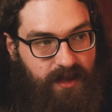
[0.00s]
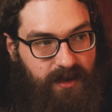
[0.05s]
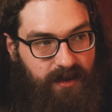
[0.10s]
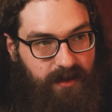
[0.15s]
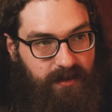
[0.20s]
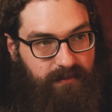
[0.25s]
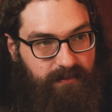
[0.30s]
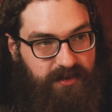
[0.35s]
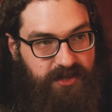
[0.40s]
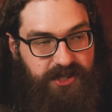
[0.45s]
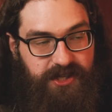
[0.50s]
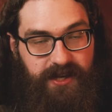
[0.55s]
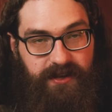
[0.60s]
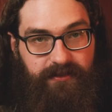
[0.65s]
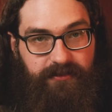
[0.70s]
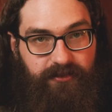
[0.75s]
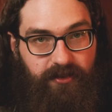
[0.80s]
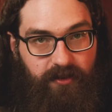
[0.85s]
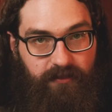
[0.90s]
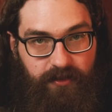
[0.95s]
uh,
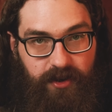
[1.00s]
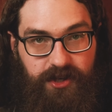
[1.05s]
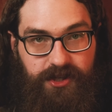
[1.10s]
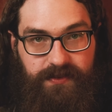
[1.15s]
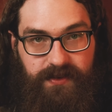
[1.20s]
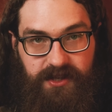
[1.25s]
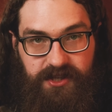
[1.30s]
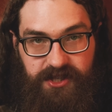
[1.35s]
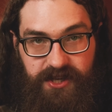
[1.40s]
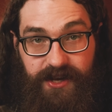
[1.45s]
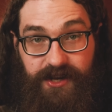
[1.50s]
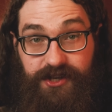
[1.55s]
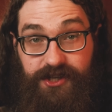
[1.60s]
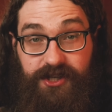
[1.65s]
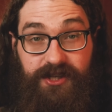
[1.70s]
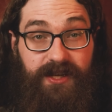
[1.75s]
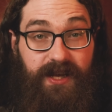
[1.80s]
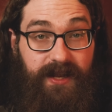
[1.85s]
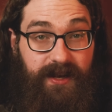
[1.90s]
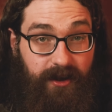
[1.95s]
machine for
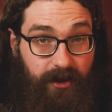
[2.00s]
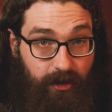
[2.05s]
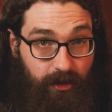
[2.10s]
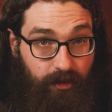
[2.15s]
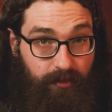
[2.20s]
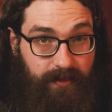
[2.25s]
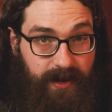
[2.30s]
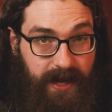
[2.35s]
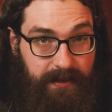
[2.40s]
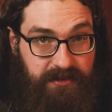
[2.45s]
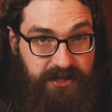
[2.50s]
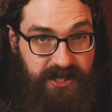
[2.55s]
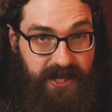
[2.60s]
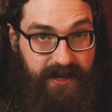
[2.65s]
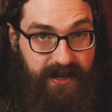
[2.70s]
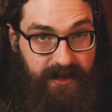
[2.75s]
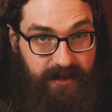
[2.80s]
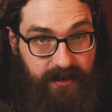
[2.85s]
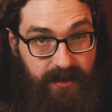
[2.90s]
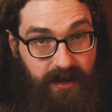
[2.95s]
virtualization in a home lab
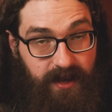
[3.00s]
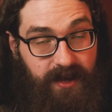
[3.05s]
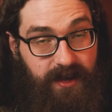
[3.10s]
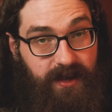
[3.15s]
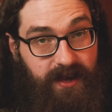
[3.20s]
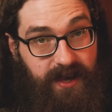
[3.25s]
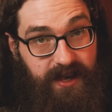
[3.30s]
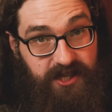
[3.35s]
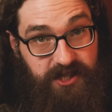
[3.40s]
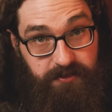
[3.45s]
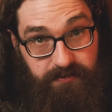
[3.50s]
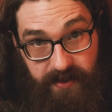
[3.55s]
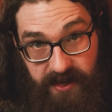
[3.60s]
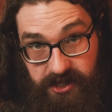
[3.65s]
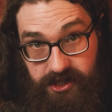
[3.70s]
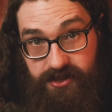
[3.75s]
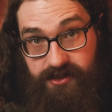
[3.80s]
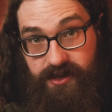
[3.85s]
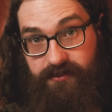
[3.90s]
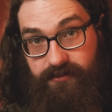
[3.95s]
setting,
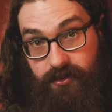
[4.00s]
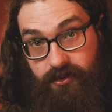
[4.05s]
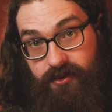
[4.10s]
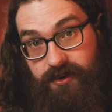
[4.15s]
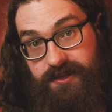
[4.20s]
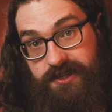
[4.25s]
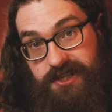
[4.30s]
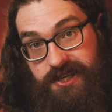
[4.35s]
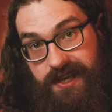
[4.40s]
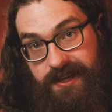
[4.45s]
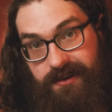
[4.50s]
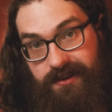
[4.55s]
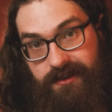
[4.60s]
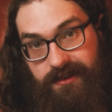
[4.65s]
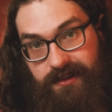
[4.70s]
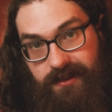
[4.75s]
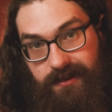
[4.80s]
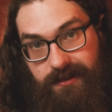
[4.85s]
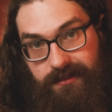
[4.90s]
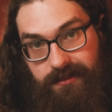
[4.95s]
especially if you consider
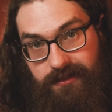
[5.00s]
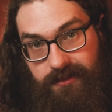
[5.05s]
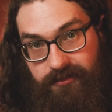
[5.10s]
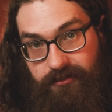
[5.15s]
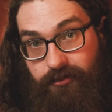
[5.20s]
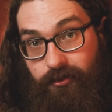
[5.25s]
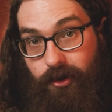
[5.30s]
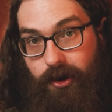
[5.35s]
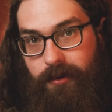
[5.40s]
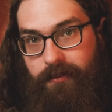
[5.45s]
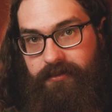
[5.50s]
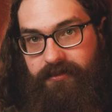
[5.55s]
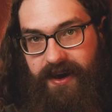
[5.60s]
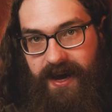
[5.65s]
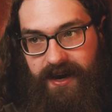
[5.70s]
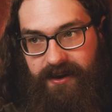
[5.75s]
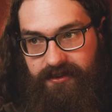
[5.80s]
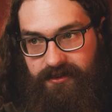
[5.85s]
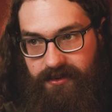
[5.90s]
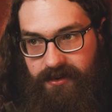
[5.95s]
the the form
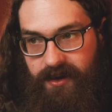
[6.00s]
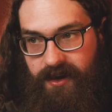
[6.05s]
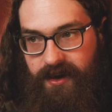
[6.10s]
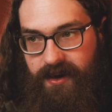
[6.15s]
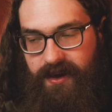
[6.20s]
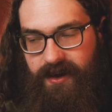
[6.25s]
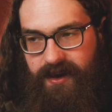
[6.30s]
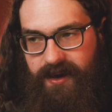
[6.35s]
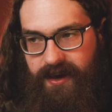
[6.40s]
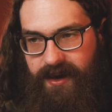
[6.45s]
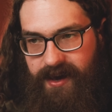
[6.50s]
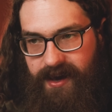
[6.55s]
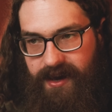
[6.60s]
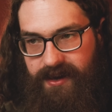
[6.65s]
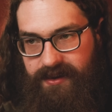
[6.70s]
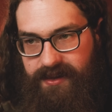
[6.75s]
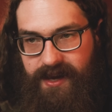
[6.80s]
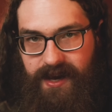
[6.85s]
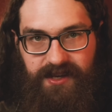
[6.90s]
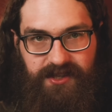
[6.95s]
factor.
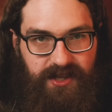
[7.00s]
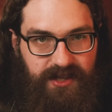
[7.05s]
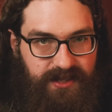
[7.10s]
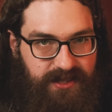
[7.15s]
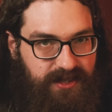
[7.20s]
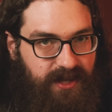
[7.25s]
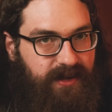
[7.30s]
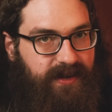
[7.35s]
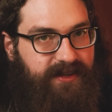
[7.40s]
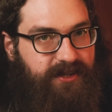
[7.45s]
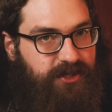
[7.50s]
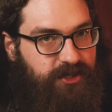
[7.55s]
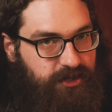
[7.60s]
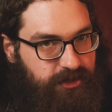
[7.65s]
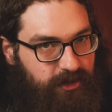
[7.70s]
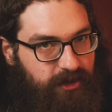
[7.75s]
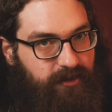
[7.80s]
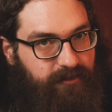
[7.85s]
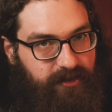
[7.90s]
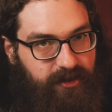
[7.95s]
And yes, it's not a
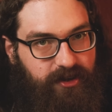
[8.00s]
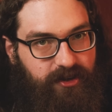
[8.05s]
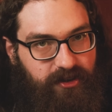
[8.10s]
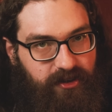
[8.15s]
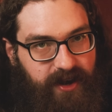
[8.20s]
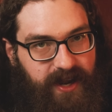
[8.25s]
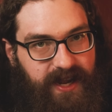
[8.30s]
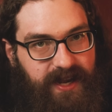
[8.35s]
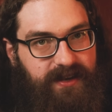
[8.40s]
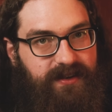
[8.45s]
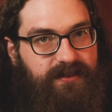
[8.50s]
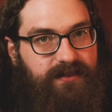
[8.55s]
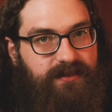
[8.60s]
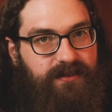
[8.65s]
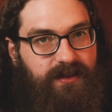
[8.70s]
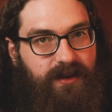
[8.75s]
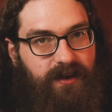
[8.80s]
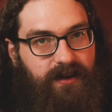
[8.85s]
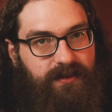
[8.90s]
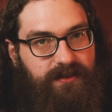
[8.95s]
server grade
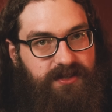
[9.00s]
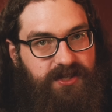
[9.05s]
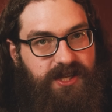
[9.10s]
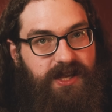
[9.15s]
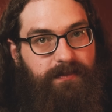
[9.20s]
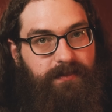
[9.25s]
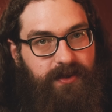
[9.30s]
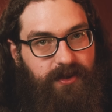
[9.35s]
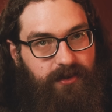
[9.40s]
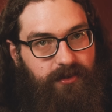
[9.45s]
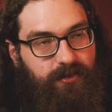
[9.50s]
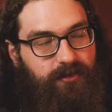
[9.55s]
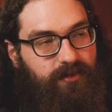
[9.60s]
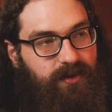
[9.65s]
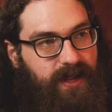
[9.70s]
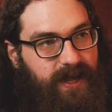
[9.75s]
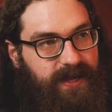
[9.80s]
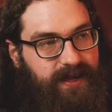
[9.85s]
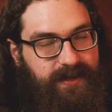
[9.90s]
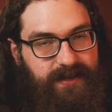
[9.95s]
uh,
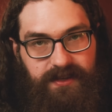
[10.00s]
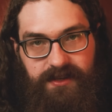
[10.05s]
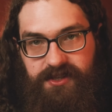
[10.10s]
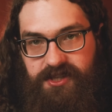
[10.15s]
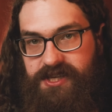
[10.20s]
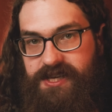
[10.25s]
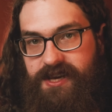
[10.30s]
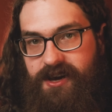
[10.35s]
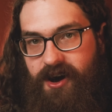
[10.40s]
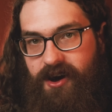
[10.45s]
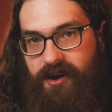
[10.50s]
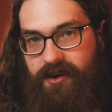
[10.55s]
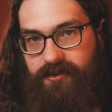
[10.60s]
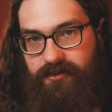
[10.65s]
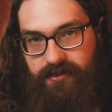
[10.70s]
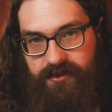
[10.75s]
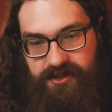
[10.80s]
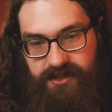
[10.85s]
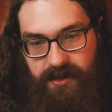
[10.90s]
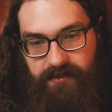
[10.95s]
CPU like a
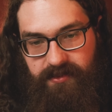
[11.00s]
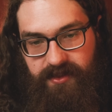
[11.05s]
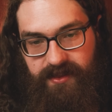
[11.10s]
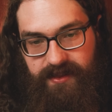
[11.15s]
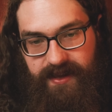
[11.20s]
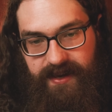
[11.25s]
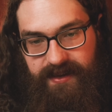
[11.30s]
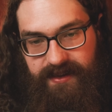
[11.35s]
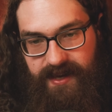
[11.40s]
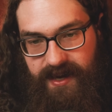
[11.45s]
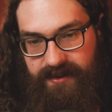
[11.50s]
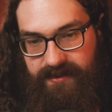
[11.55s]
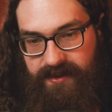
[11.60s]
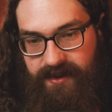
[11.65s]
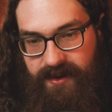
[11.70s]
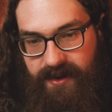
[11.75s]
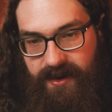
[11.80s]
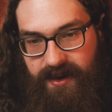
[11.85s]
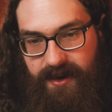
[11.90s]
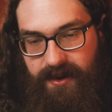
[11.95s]
Xeon or something like
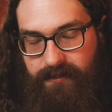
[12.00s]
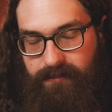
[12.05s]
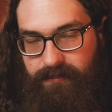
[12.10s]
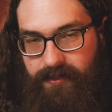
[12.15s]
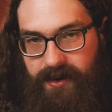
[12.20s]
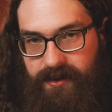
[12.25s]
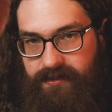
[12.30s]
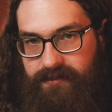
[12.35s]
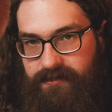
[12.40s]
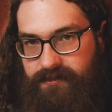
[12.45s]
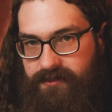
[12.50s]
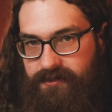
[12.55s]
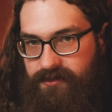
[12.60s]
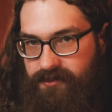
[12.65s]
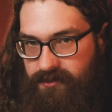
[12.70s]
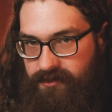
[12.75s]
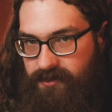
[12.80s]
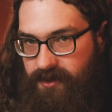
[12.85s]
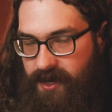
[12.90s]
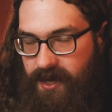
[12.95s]
that, but
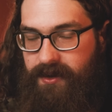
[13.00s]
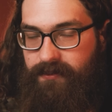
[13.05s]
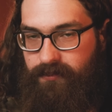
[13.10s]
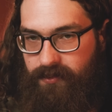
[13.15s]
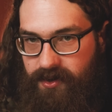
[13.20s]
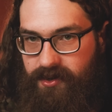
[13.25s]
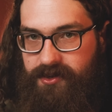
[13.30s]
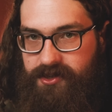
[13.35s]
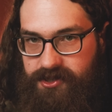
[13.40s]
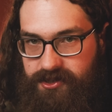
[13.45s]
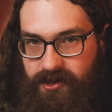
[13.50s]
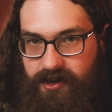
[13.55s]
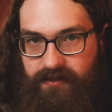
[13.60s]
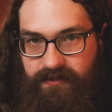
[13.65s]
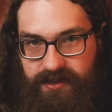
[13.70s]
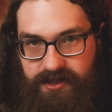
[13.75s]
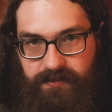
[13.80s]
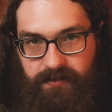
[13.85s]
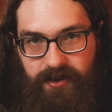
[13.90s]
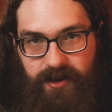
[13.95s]
it will
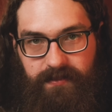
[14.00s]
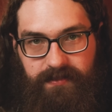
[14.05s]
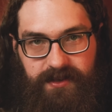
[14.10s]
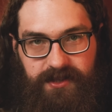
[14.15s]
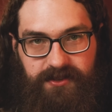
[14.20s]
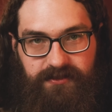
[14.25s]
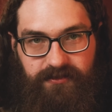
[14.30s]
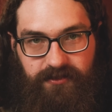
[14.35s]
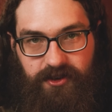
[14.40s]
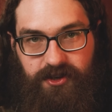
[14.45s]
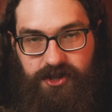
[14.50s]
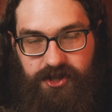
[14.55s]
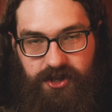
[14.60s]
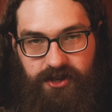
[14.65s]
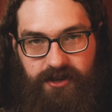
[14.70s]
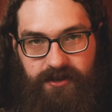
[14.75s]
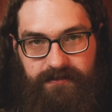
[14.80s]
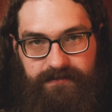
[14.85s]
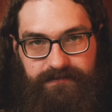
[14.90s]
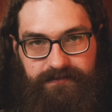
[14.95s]
serve its purpose for sure.